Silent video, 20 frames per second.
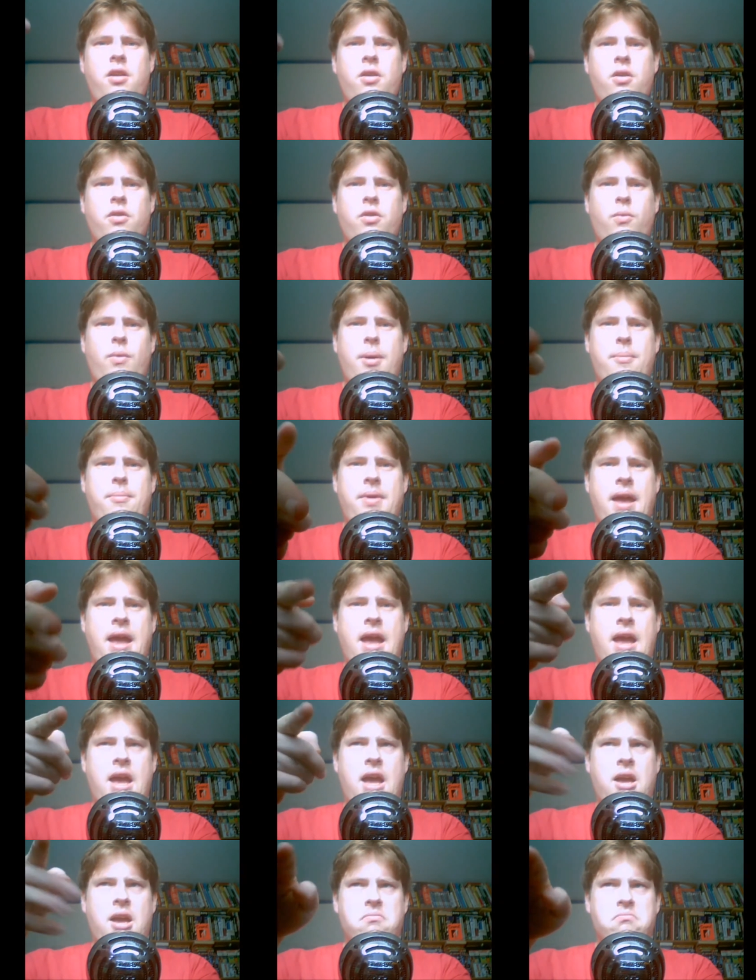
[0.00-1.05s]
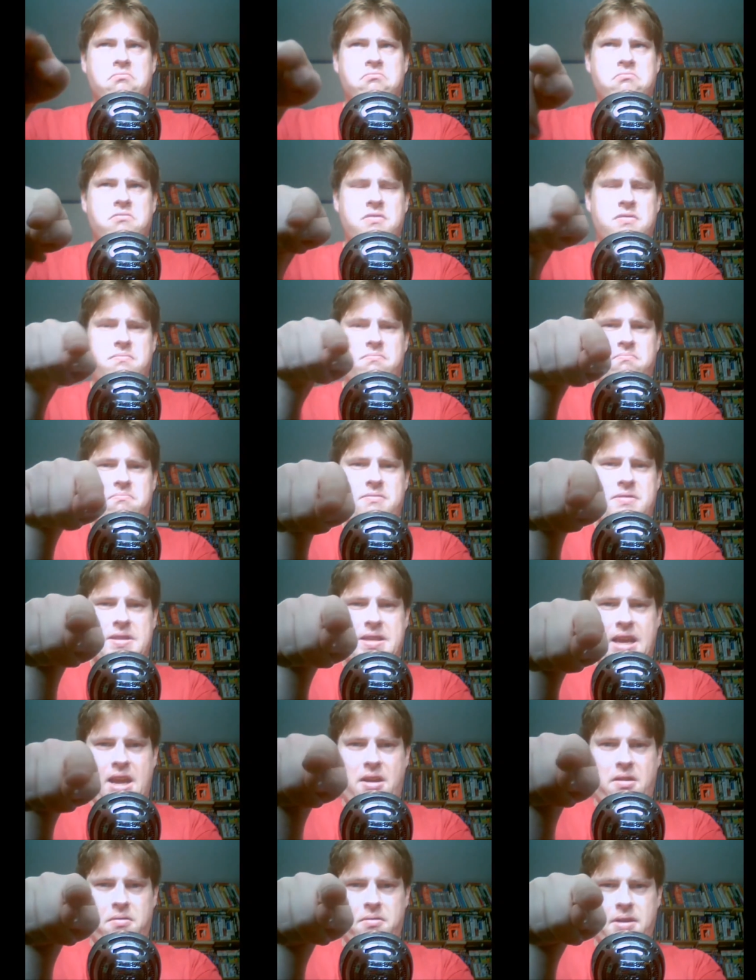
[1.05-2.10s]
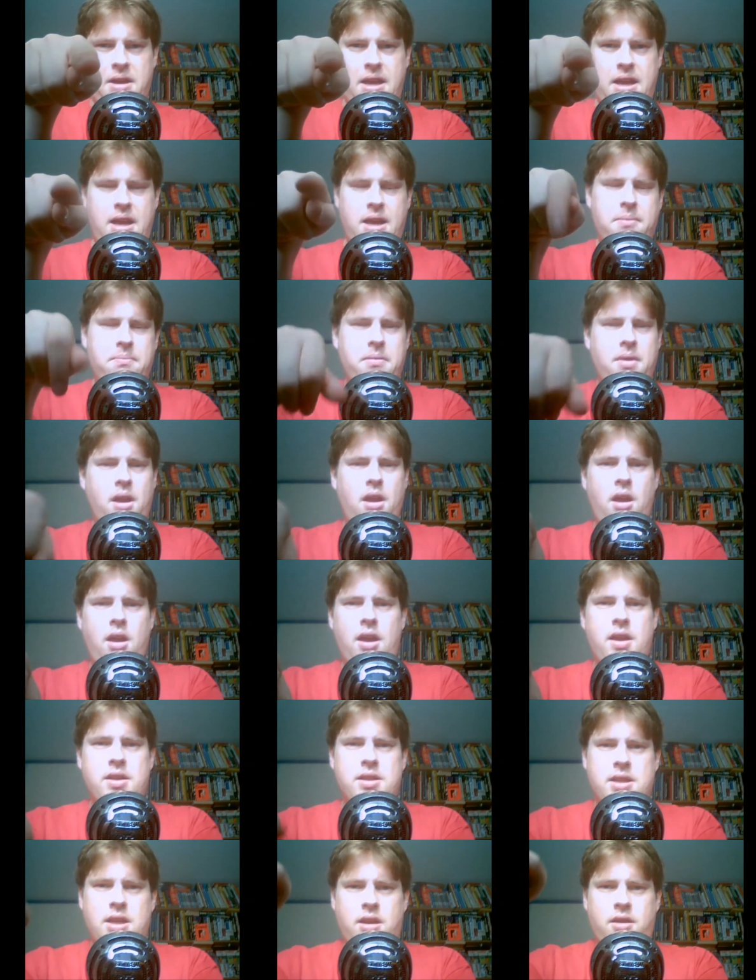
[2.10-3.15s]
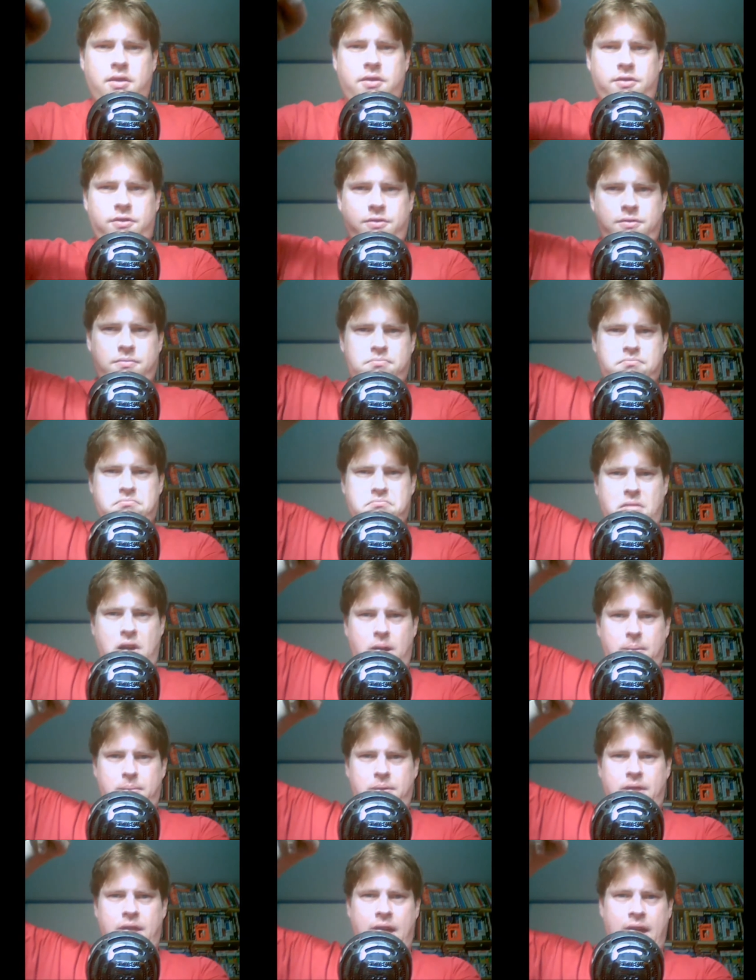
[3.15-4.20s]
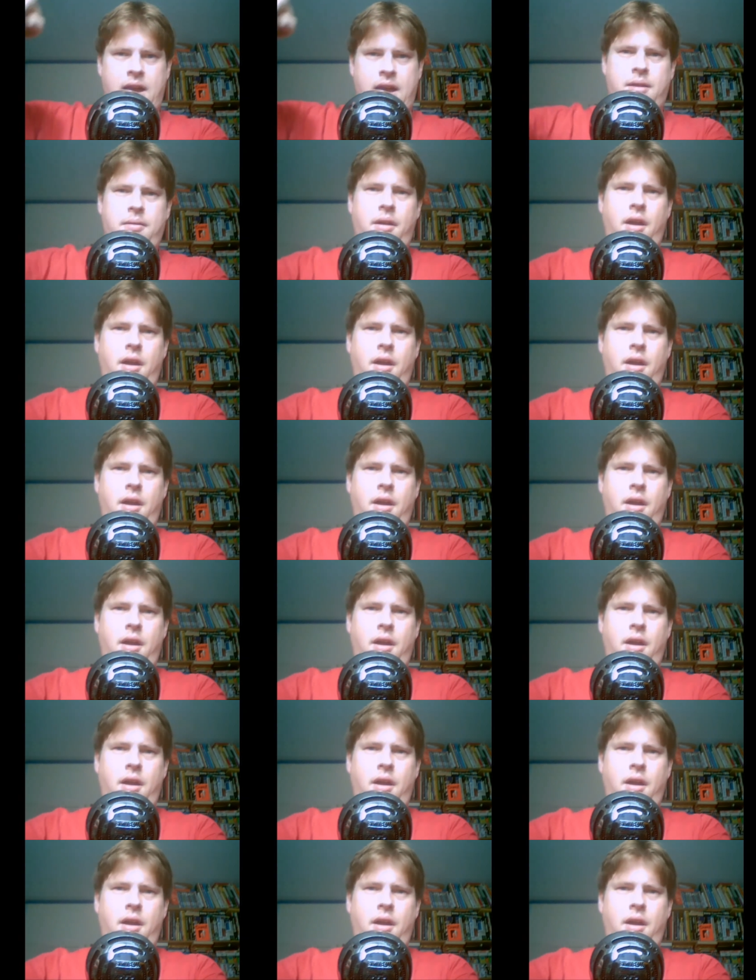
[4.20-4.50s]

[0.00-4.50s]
Got the webcam down here instead of up there,